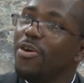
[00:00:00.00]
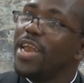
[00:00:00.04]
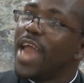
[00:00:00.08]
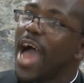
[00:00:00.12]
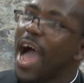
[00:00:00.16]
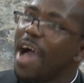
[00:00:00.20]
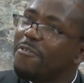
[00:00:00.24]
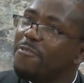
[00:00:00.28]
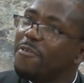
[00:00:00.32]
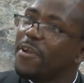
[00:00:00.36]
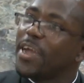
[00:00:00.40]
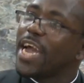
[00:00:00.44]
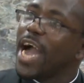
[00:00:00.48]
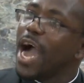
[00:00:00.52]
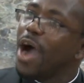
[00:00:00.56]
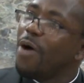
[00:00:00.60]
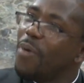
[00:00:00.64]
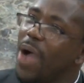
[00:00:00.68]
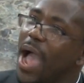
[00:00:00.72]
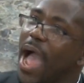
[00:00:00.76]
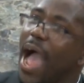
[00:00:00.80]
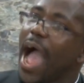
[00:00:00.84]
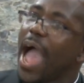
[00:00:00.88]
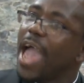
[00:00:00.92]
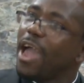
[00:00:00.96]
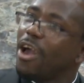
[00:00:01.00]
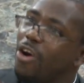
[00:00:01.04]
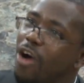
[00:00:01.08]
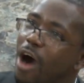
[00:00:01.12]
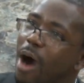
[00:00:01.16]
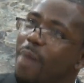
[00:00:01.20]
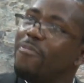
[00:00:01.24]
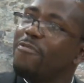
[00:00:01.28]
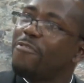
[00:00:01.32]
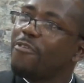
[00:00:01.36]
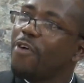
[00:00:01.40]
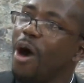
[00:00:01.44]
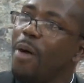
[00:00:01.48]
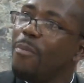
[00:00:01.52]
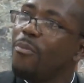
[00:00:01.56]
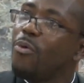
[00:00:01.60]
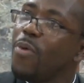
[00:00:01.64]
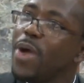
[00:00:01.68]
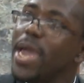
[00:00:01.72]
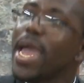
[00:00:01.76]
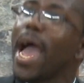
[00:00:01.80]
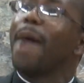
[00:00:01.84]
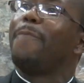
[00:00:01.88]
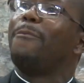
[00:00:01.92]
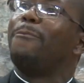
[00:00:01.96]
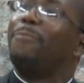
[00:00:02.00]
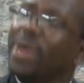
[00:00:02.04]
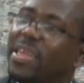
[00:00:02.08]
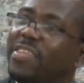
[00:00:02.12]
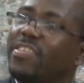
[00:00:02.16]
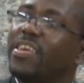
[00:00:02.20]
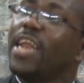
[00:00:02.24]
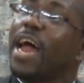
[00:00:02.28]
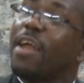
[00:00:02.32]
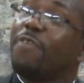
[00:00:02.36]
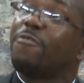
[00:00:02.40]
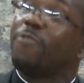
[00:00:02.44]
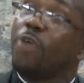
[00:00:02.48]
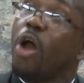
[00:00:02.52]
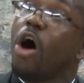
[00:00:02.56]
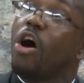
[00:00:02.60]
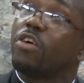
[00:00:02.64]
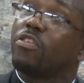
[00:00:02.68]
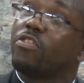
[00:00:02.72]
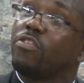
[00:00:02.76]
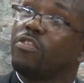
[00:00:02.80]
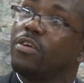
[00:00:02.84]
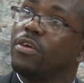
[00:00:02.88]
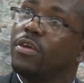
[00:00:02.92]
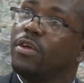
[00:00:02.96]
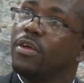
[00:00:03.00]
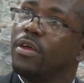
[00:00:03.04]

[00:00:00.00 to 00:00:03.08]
in Africa where I come from, we are beaten and flogged.